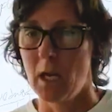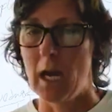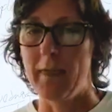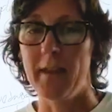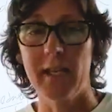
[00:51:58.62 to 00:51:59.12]

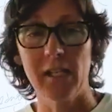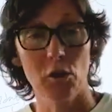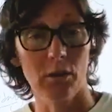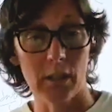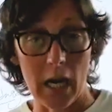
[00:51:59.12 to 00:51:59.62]
And then these
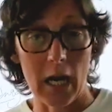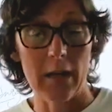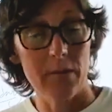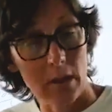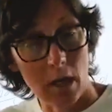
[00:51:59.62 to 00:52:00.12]
are
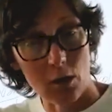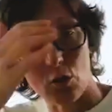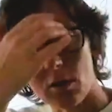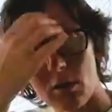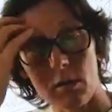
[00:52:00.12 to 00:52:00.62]
live
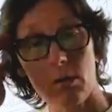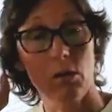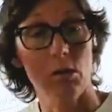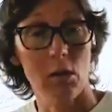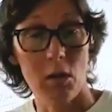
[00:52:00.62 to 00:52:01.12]
sessions,
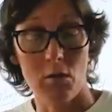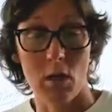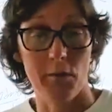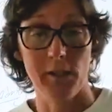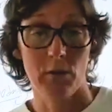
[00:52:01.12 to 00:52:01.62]
just so you
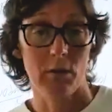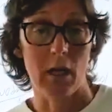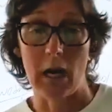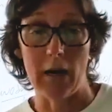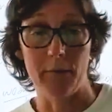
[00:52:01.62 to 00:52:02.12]
know, these are
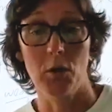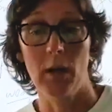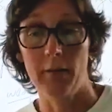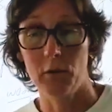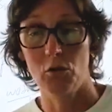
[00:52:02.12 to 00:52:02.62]
live. So you
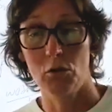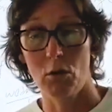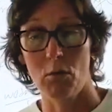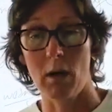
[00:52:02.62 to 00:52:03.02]
have to show